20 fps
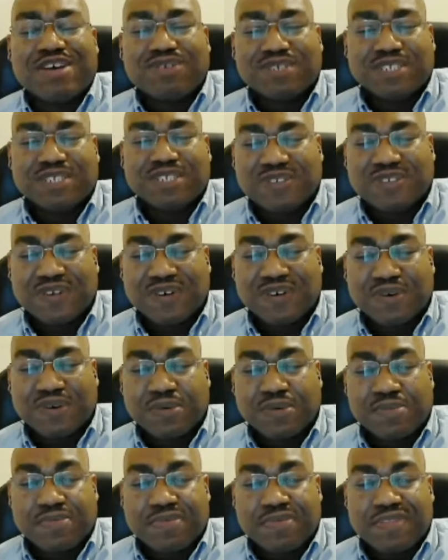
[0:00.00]

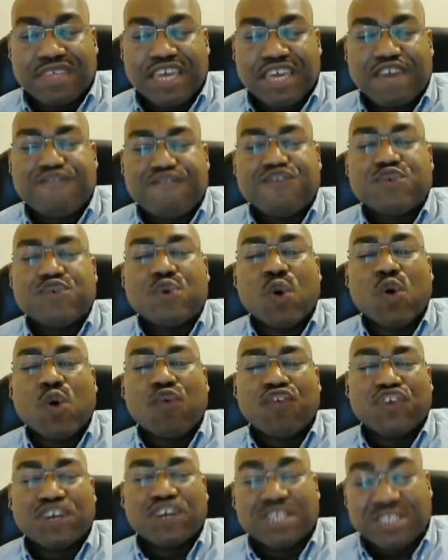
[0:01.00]
control, if you
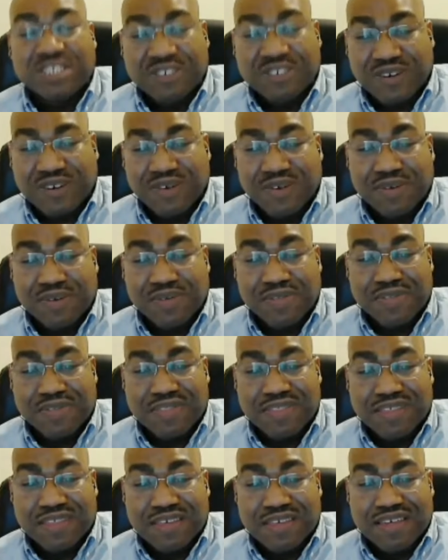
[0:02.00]
over-control,
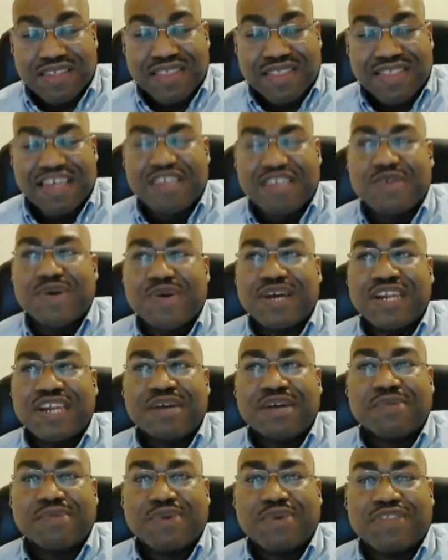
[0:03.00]
then you end
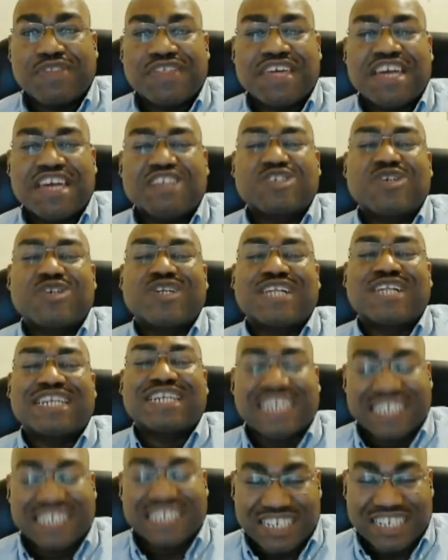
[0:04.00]
up with
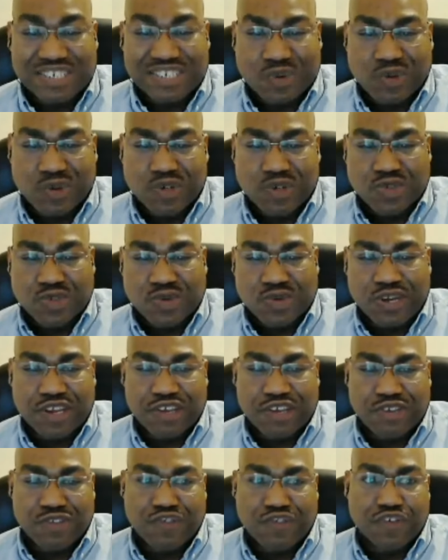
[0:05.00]
internalization disorders, where
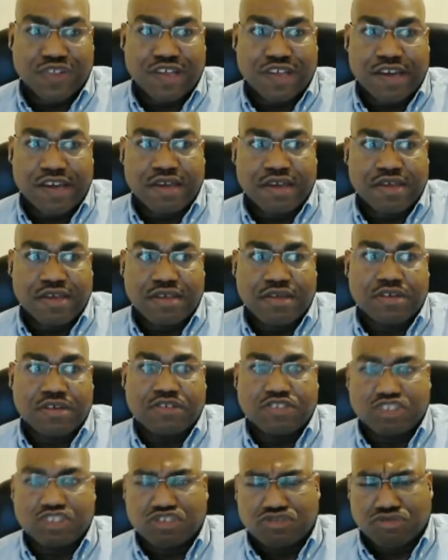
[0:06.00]
you feel like, you know,
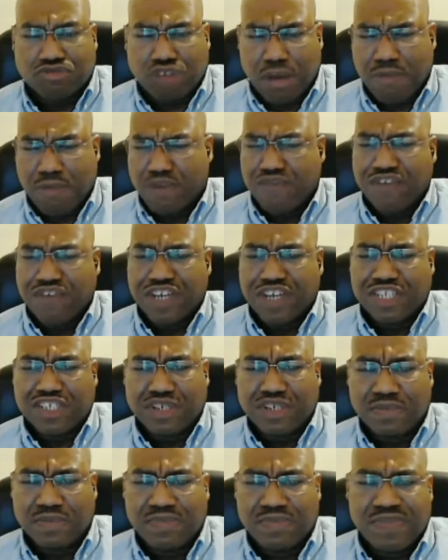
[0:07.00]
just, I'm a
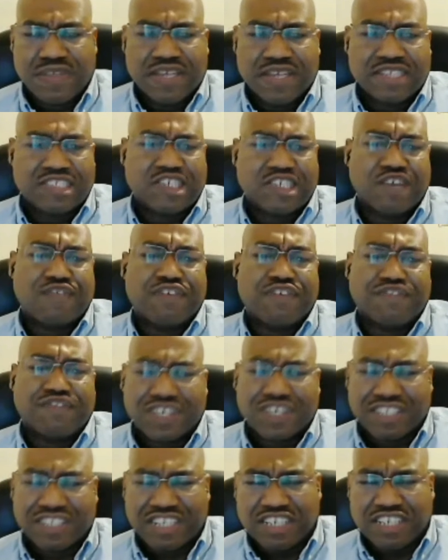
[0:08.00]
victim,
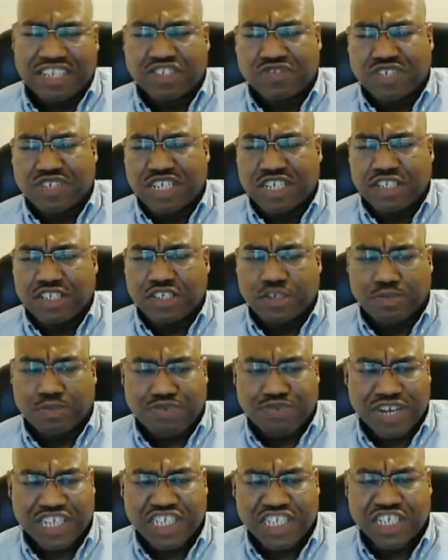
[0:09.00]
self-inflicted injuries,
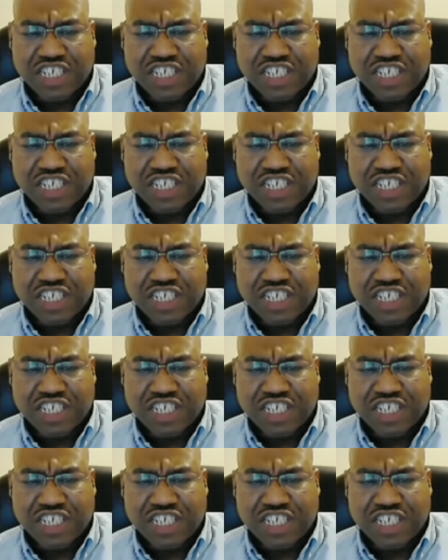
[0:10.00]
depression,